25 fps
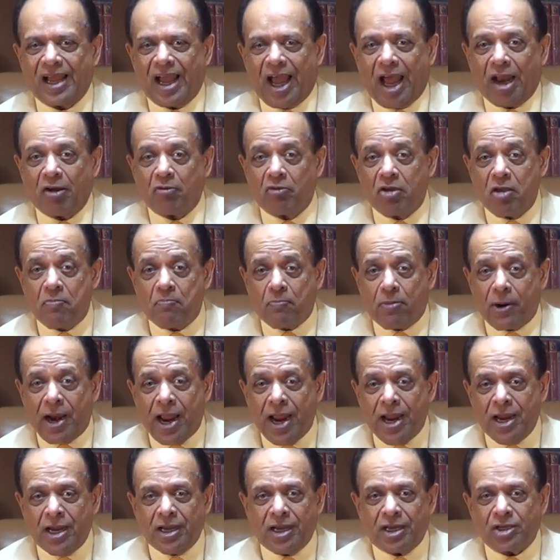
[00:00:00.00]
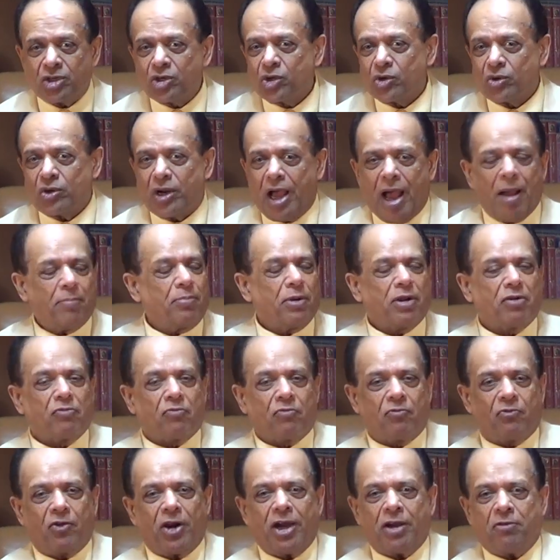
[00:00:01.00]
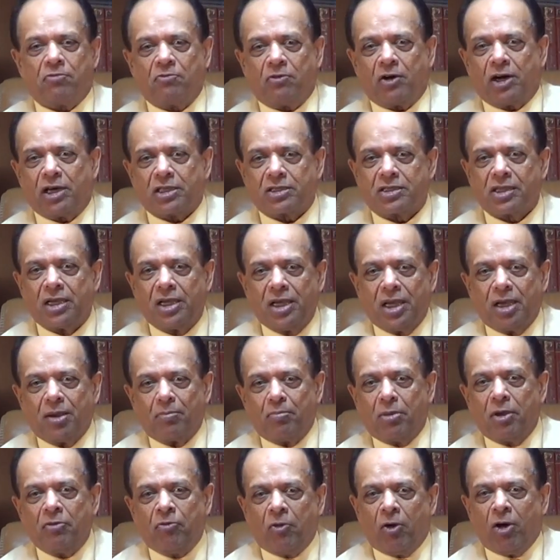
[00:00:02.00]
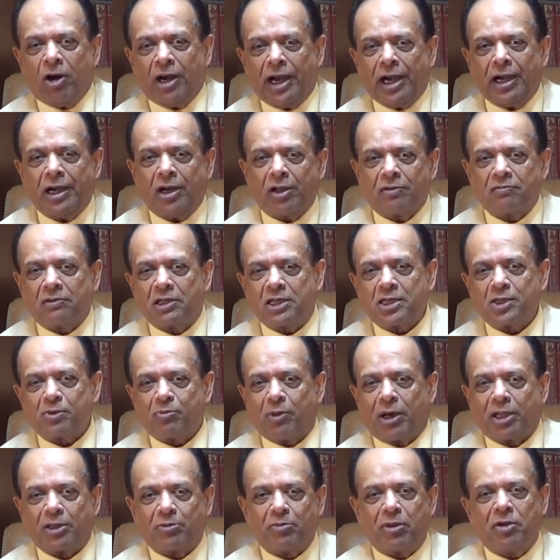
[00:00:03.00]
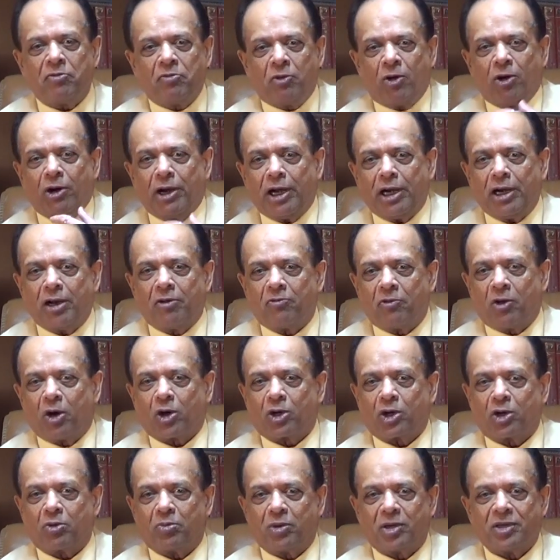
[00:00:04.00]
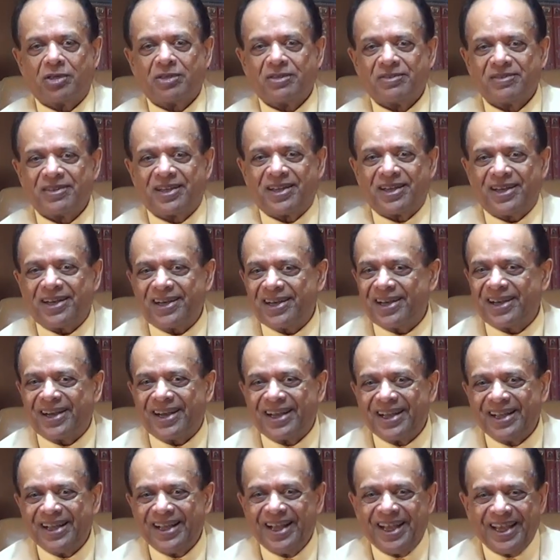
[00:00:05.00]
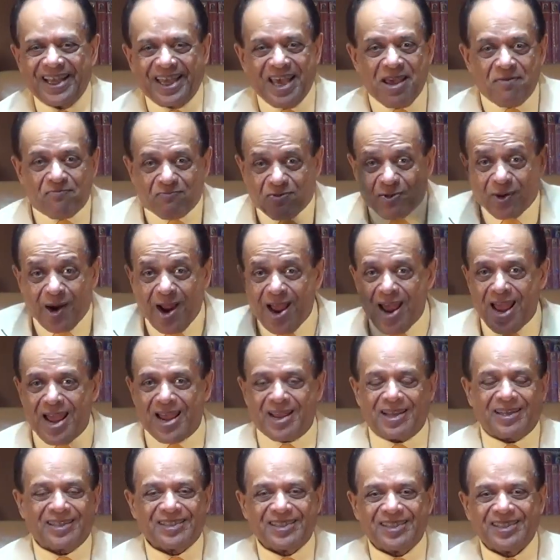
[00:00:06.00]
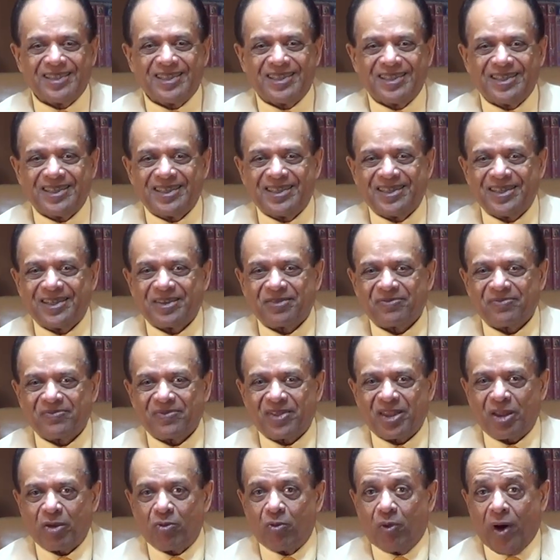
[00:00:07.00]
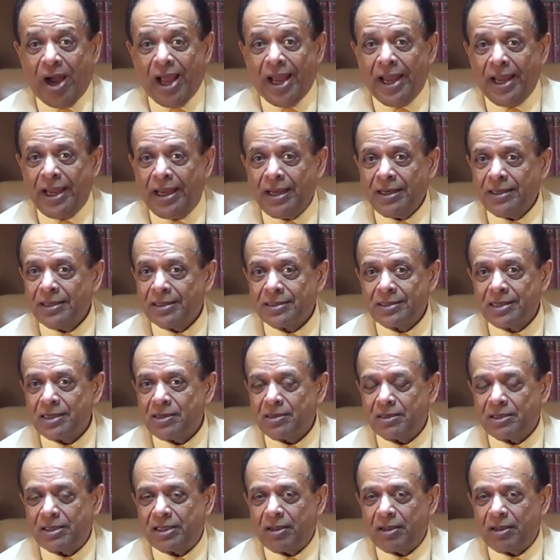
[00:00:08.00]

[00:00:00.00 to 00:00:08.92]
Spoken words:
And we pray it should happen very fast, before end of this month, before end of October. Keep praying. Why does it?